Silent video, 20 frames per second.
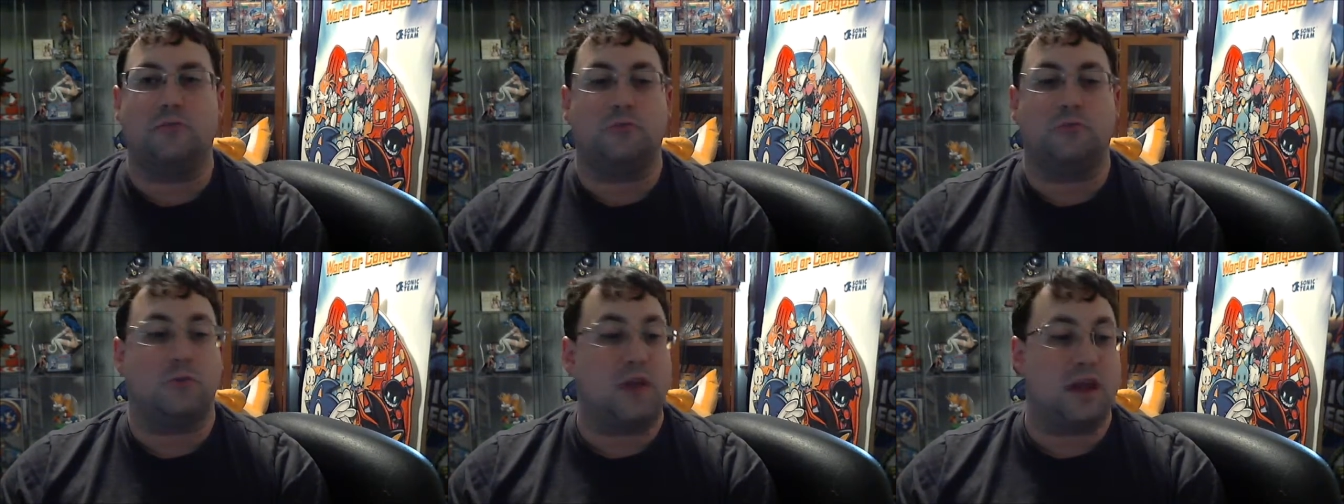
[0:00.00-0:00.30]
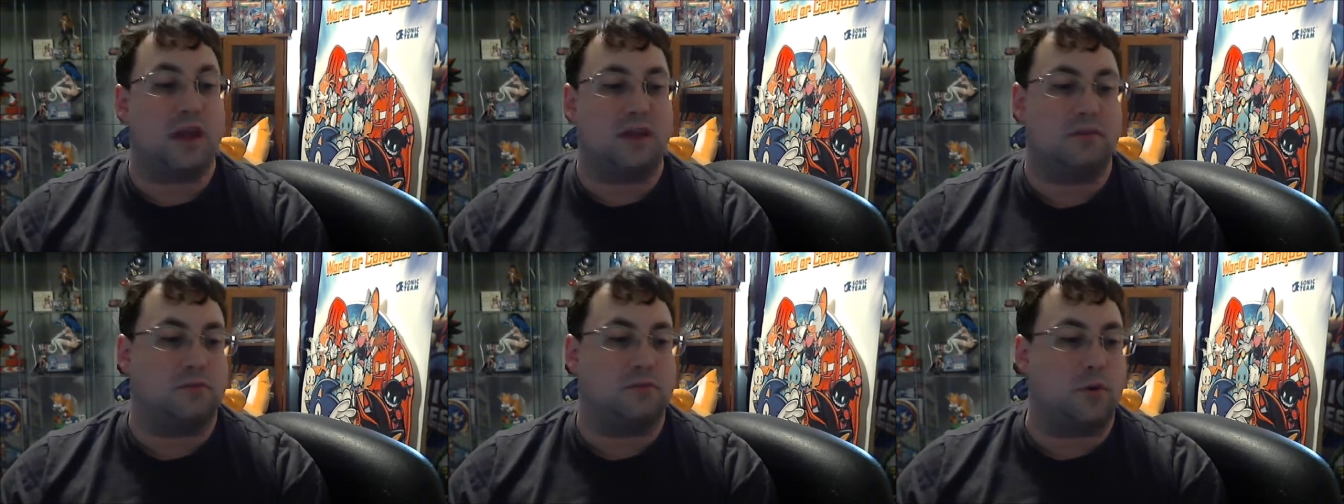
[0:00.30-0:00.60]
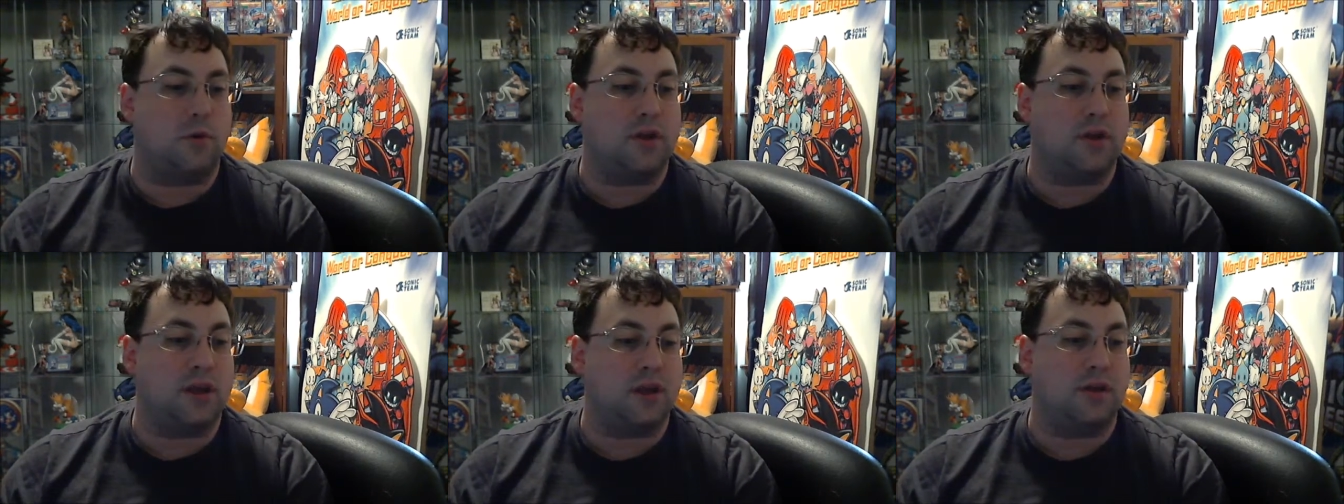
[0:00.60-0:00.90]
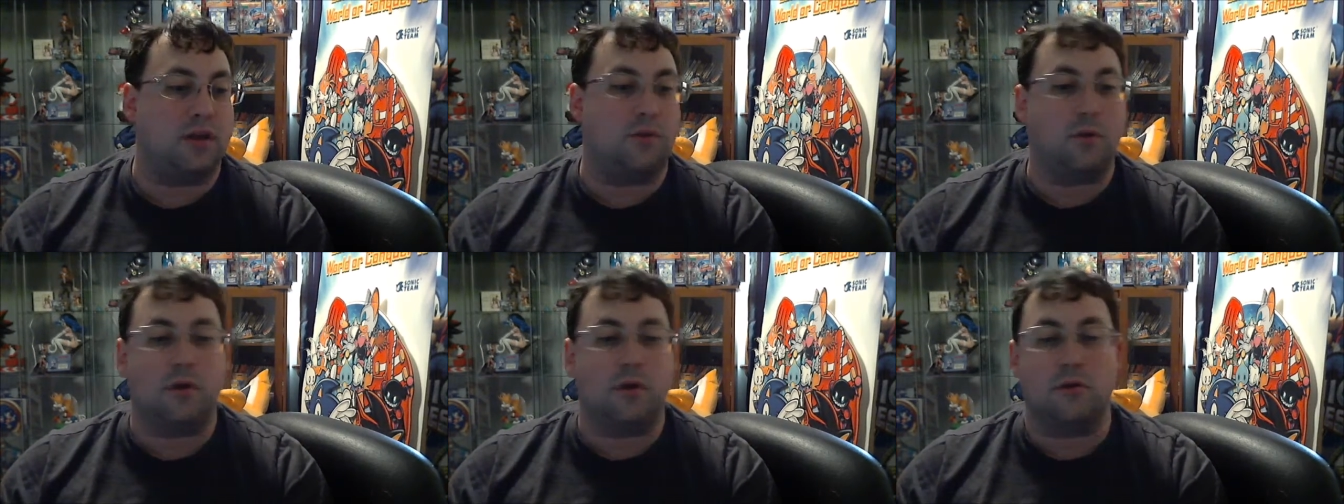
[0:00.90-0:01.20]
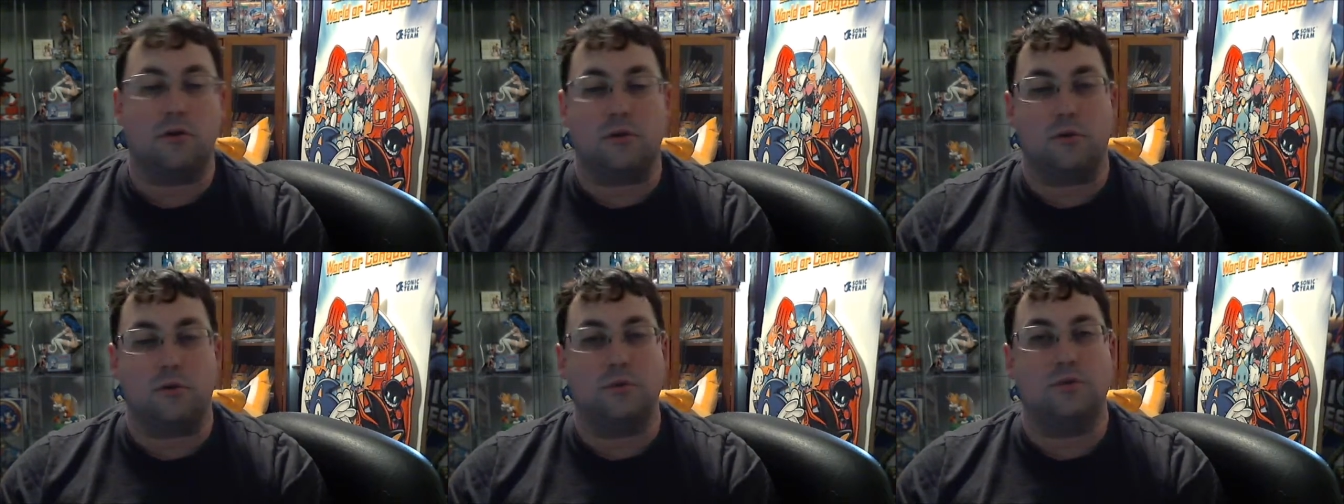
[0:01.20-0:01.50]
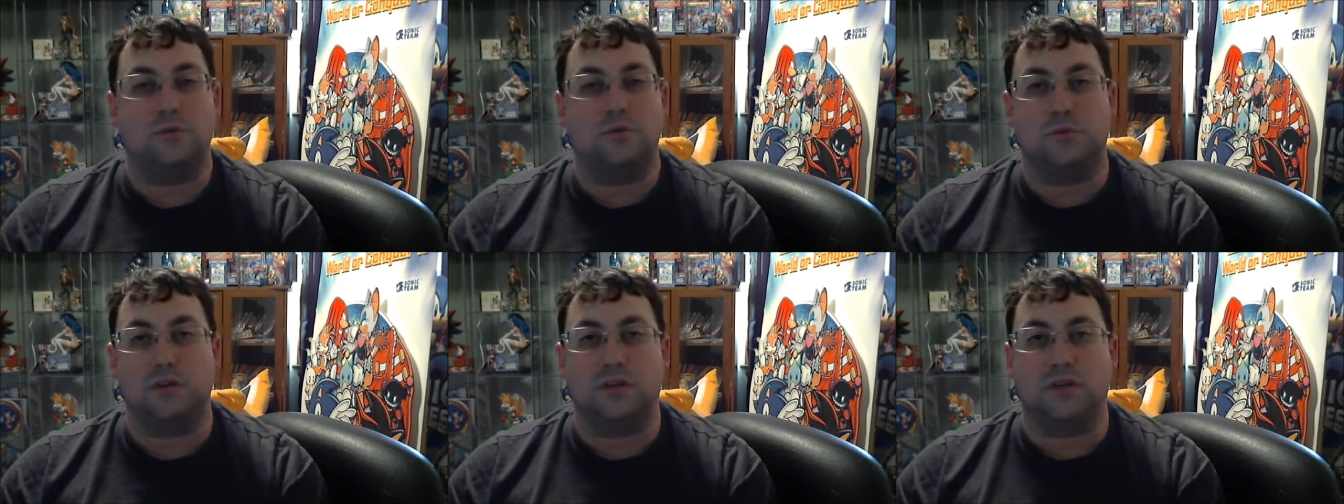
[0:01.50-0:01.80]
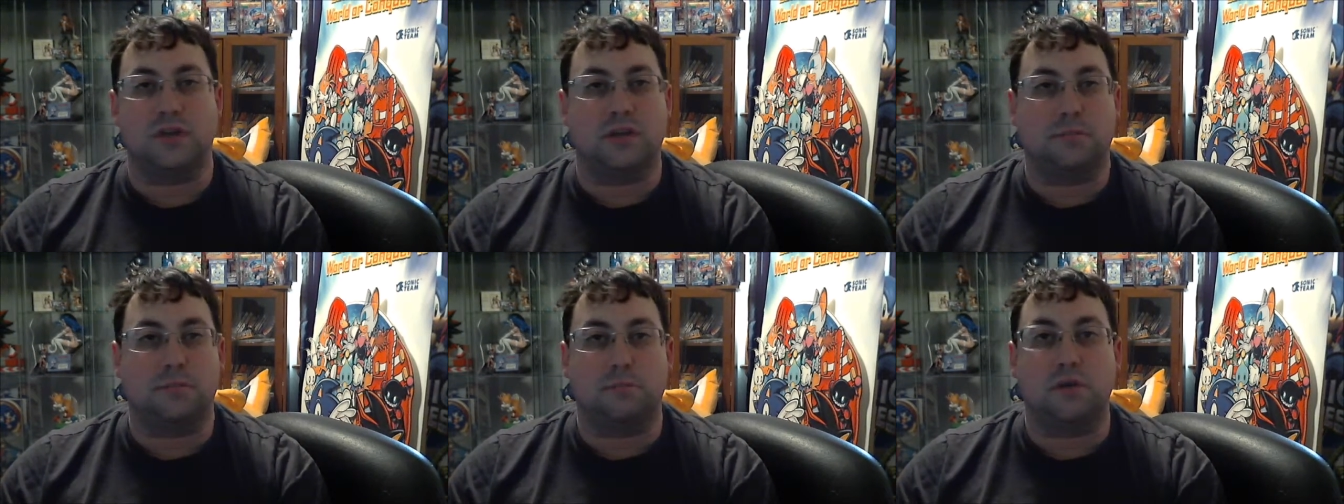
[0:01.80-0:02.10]
They're not going anywhere. No one's
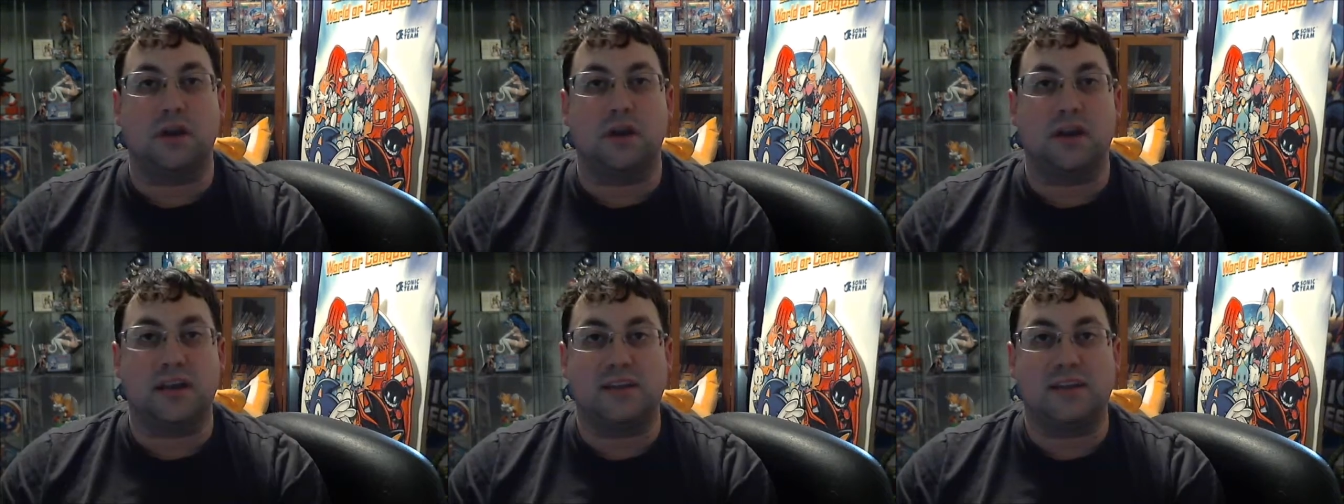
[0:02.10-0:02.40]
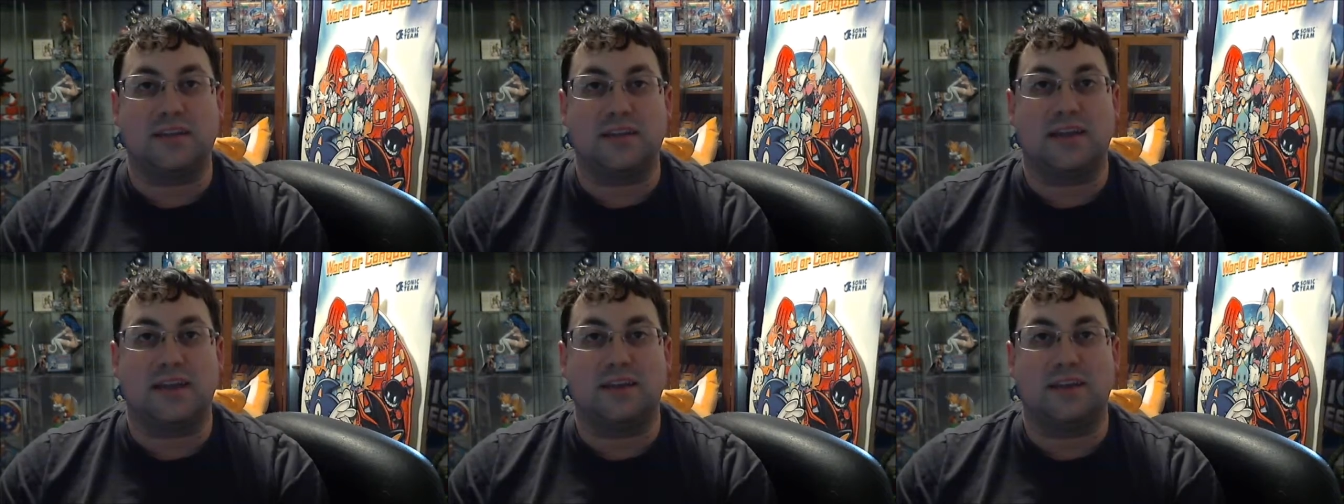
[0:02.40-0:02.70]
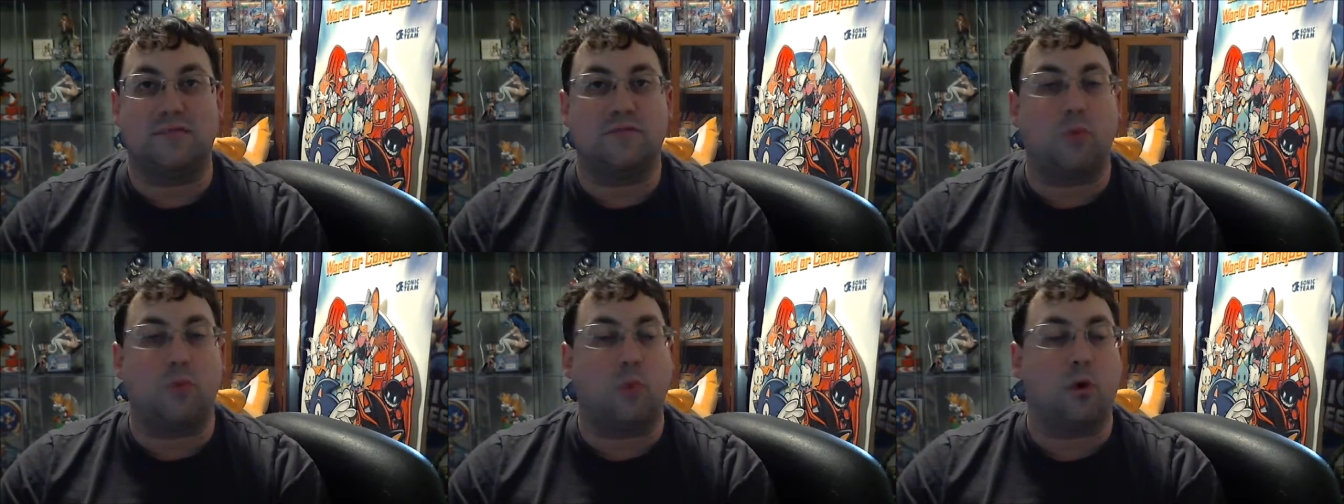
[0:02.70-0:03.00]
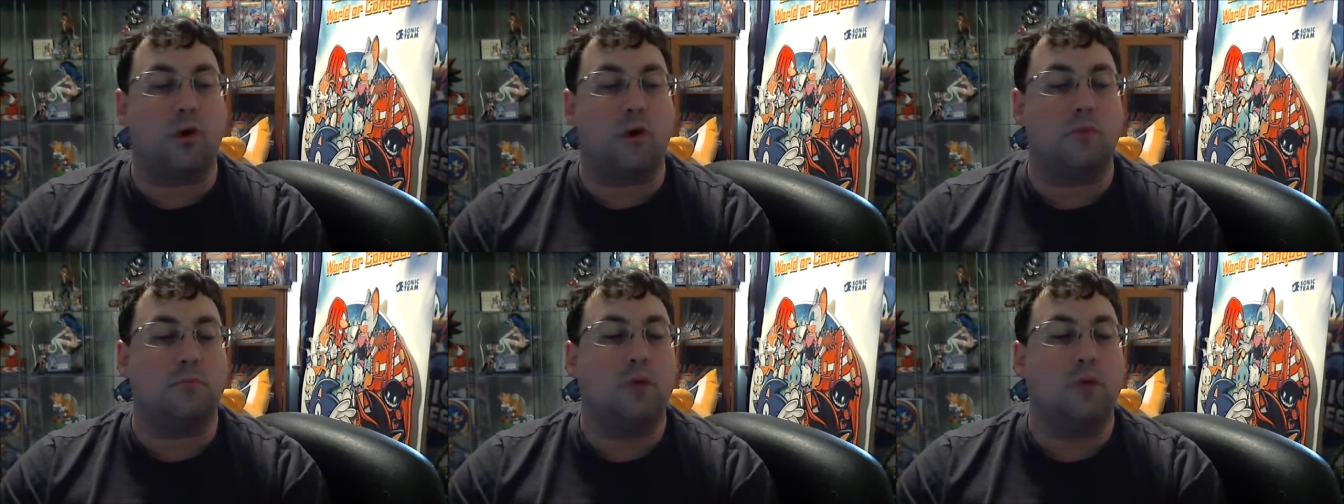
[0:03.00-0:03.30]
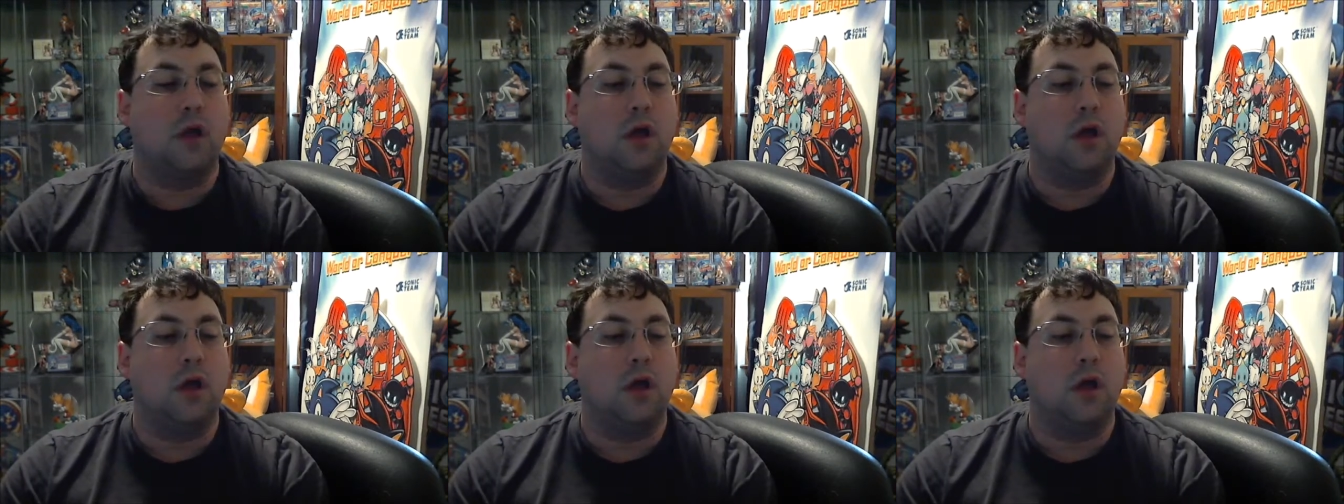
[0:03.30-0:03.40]
really put anything in for them.